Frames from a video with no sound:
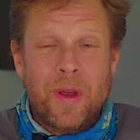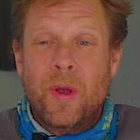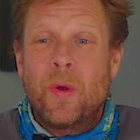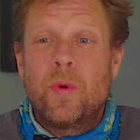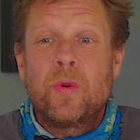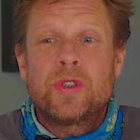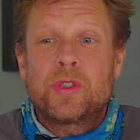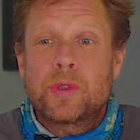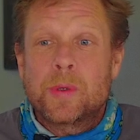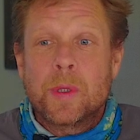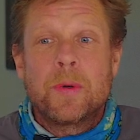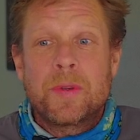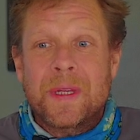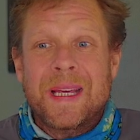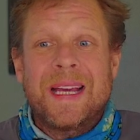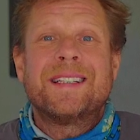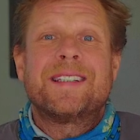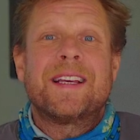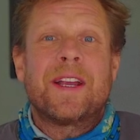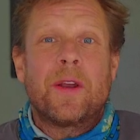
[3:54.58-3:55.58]
whose truth
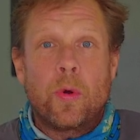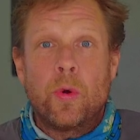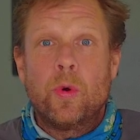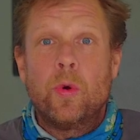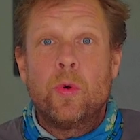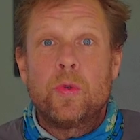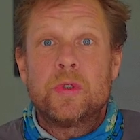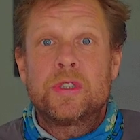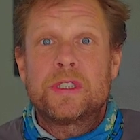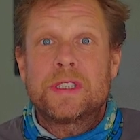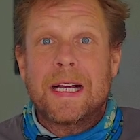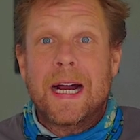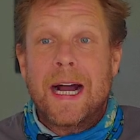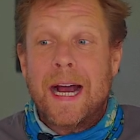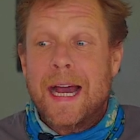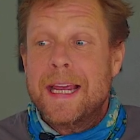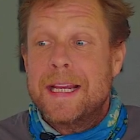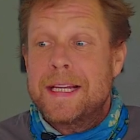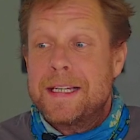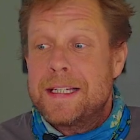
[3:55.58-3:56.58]
is it? Whose
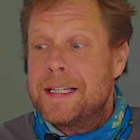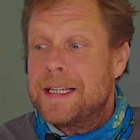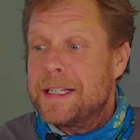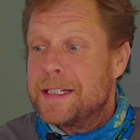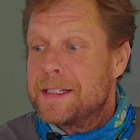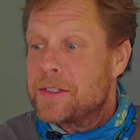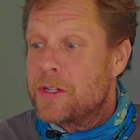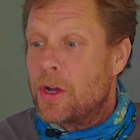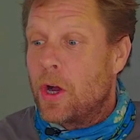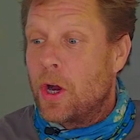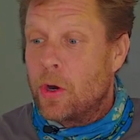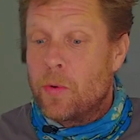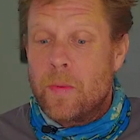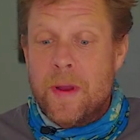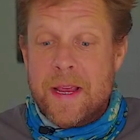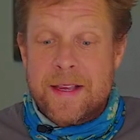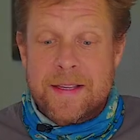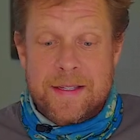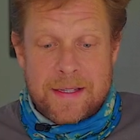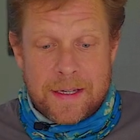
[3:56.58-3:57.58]
ideas are
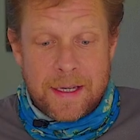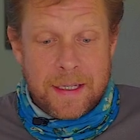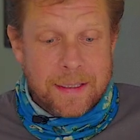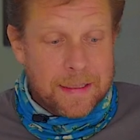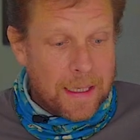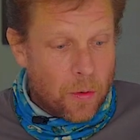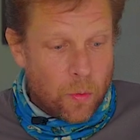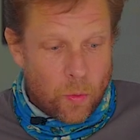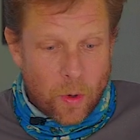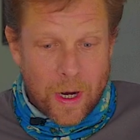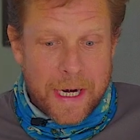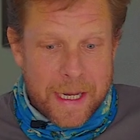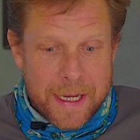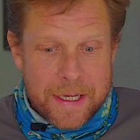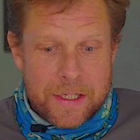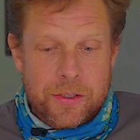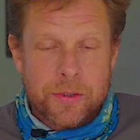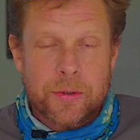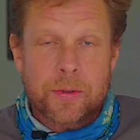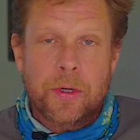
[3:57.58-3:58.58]
we seeing? Like, what
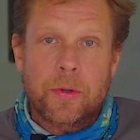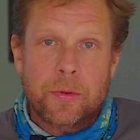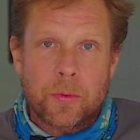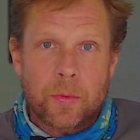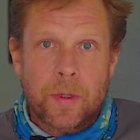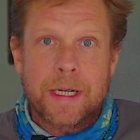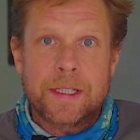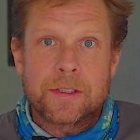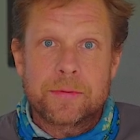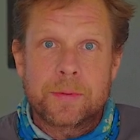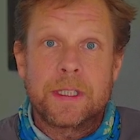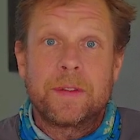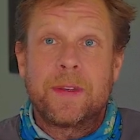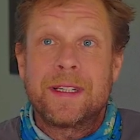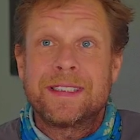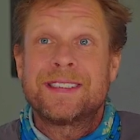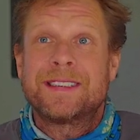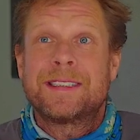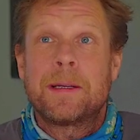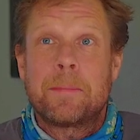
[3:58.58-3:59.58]
is truth? What is real?
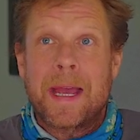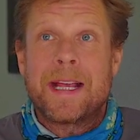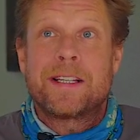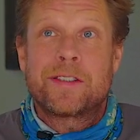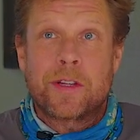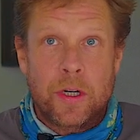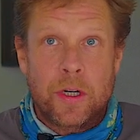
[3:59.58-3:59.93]
This is based